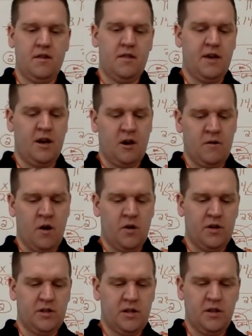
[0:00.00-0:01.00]
They are
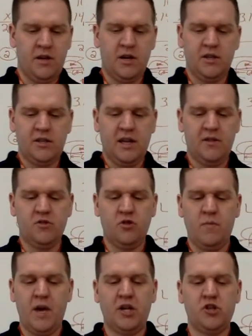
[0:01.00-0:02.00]
rounded to the nearest tenth. So
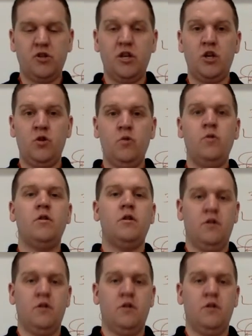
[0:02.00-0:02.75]
make sure that you